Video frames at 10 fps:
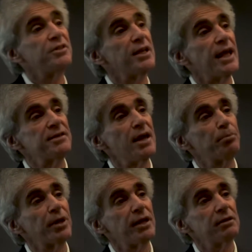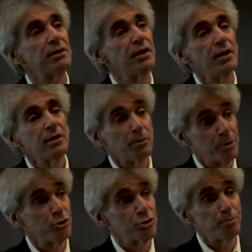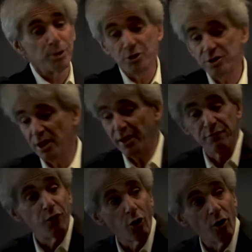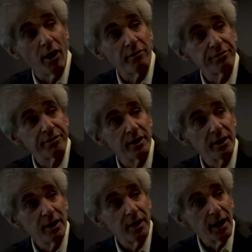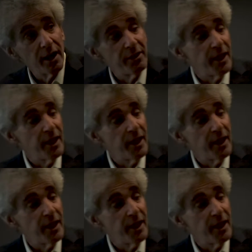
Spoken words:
DNA template to produce a burst, then they fall off, and